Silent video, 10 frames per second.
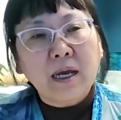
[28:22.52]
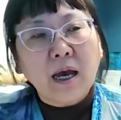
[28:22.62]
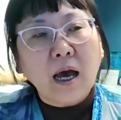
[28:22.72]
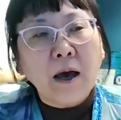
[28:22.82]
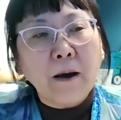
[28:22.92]

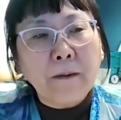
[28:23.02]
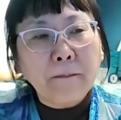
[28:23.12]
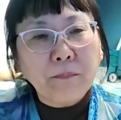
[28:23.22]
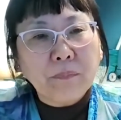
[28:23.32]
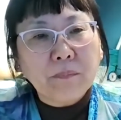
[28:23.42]

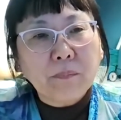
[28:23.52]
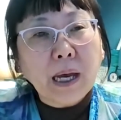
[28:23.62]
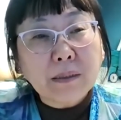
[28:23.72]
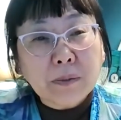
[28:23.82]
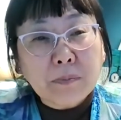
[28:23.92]

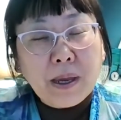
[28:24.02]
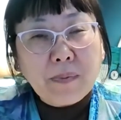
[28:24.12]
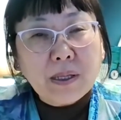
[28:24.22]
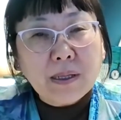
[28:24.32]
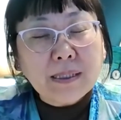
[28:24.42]
But
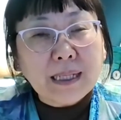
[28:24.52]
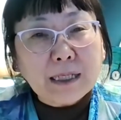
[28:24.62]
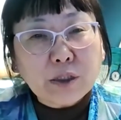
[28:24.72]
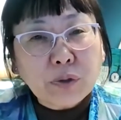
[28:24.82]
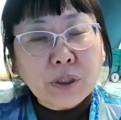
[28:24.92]
maybe this
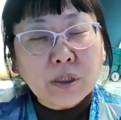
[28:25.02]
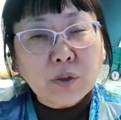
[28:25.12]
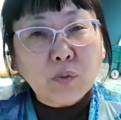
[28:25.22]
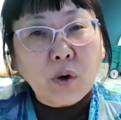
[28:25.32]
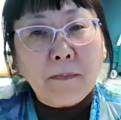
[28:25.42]
last 2 years
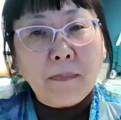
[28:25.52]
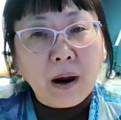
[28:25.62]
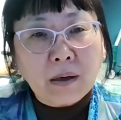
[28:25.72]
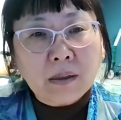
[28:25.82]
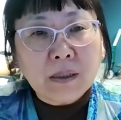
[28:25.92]
will
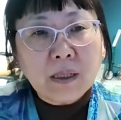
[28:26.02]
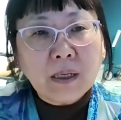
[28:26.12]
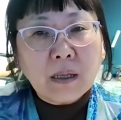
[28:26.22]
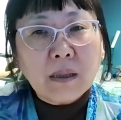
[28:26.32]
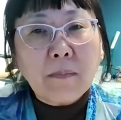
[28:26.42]
mark
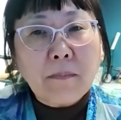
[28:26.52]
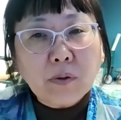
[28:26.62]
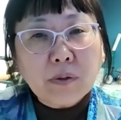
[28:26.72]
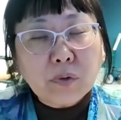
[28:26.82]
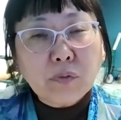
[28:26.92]
the
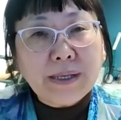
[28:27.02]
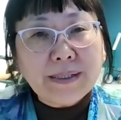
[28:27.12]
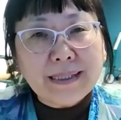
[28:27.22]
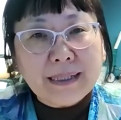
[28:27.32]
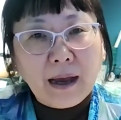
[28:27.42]
most
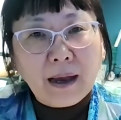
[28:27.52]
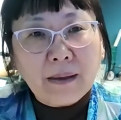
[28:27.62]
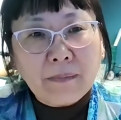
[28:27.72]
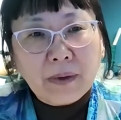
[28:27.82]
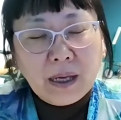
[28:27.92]
crazy
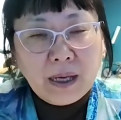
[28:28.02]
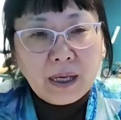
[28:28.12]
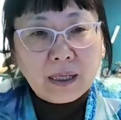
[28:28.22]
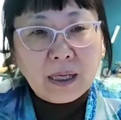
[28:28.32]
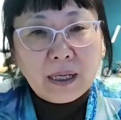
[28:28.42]
time
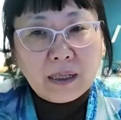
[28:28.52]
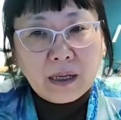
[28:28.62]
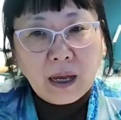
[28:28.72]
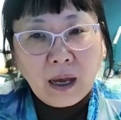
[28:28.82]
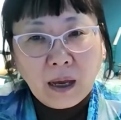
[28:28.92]

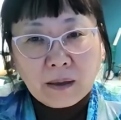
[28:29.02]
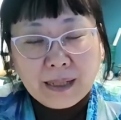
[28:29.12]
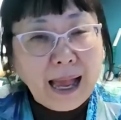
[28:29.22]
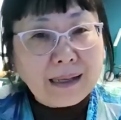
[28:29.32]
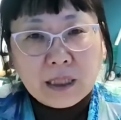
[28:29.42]
in
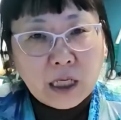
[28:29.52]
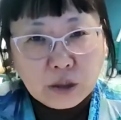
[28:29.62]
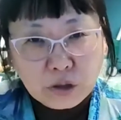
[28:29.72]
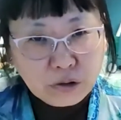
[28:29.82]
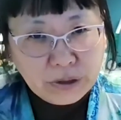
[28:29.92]
tax
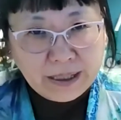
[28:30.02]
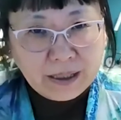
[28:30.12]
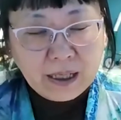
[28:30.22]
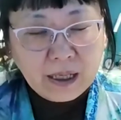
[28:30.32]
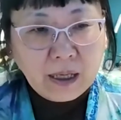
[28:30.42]
history,
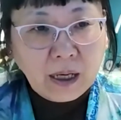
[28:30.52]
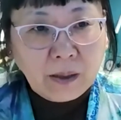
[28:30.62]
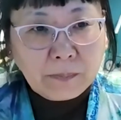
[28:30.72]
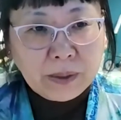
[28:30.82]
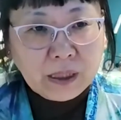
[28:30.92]

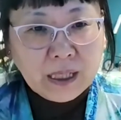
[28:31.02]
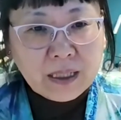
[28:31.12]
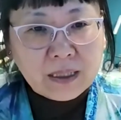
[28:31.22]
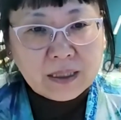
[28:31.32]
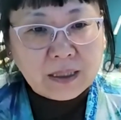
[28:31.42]

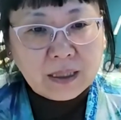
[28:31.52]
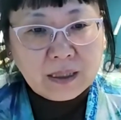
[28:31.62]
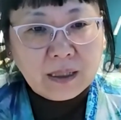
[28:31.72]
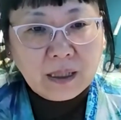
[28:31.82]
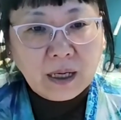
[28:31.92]
because
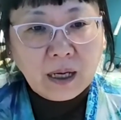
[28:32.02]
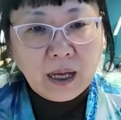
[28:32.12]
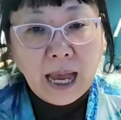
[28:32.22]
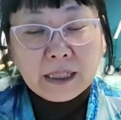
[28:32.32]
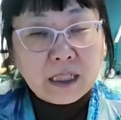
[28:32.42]

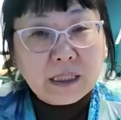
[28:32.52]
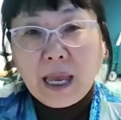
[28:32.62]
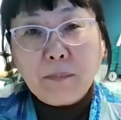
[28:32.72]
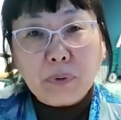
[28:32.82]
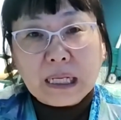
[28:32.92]
I just
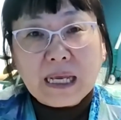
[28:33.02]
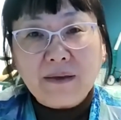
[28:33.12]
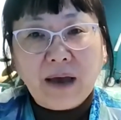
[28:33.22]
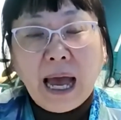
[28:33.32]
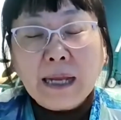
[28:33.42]
can't
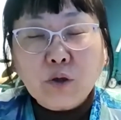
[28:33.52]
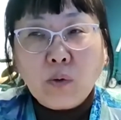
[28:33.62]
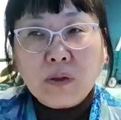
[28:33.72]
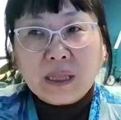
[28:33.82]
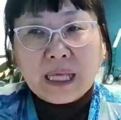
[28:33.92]
believe. I
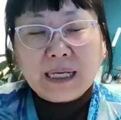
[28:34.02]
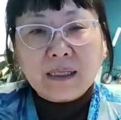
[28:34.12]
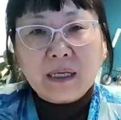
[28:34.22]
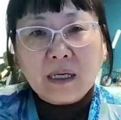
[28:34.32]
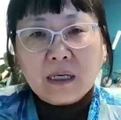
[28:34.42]
don't
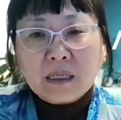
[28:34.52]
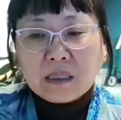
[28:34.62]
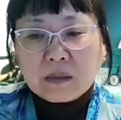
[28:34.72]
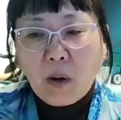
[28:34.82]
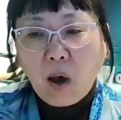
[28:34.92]
think
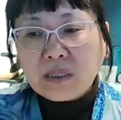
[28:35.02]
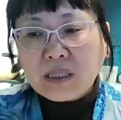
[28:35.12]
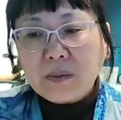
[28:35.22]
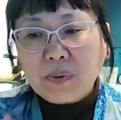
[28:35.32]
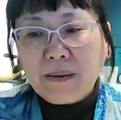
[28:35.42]
small
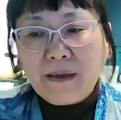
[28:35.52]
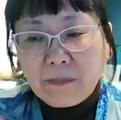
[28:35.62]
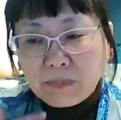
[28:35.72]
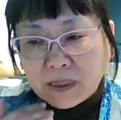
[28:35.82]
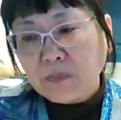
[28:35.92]

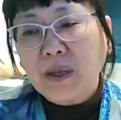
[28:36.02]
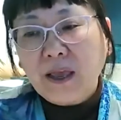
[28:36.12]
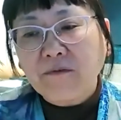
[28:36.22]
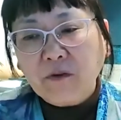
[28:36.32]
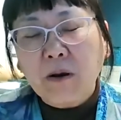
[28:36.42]

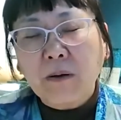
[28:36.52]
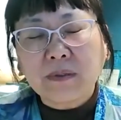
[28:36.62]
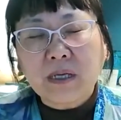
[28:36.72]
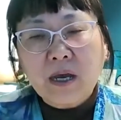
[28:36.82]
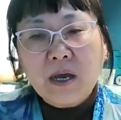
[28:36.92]
CPA
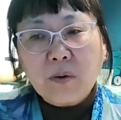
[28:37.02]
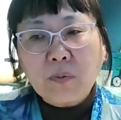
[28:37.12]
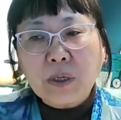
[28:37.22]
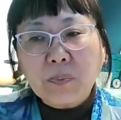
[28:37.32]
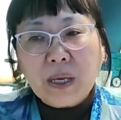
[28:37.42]
firms
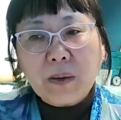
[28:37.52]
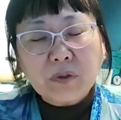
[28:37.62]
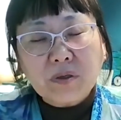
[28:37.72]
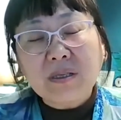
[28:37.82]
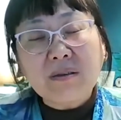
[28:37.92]
would be able
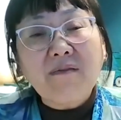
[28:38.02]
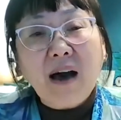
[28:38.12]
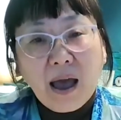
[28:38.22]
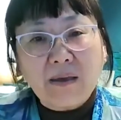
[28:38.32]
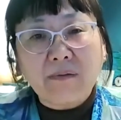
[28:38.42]
to
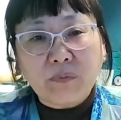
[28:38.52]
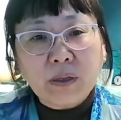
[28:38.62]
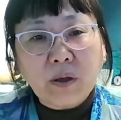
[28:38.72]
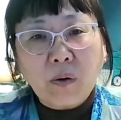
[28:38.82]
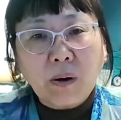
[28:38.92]
survive
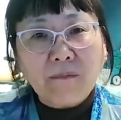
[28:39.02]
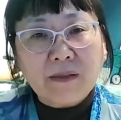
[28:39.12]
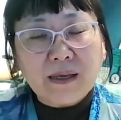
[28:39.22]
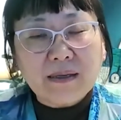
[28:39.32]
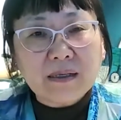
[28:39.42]
with all of
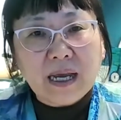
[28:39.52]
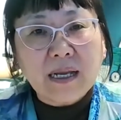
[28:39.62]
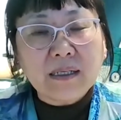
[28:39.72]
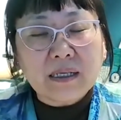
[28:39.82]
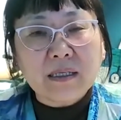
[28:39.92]
these
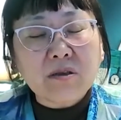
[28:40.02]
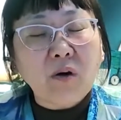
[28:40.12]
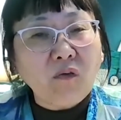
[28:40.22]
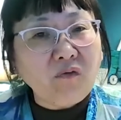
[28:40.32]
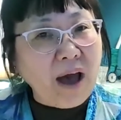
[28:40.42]
changes
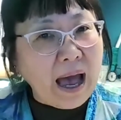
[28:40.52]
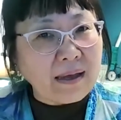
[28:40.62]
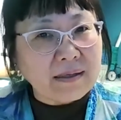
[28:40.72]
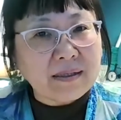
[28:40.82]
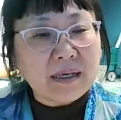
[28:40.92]
so
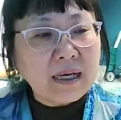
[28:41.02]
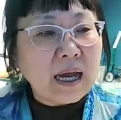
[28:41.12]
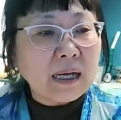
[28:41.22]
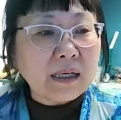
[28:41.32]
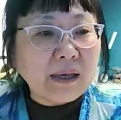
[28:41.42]
fast
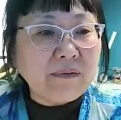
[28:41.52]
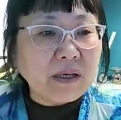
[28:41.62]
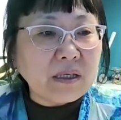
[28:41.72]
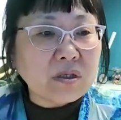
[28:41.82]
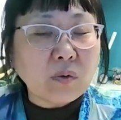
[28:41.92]
and
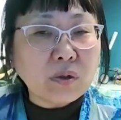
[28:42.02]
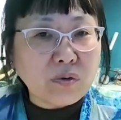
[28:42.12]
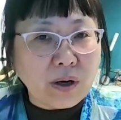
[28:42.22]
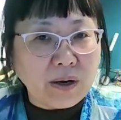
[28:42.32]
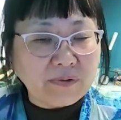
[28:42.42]
giving so
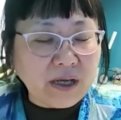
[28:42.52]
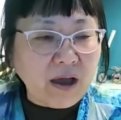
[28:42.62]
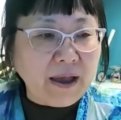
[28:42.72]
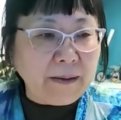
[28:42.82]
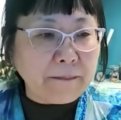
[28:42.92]
short of
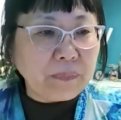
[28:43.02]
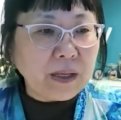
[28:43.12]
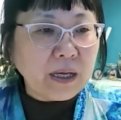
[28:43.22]
time.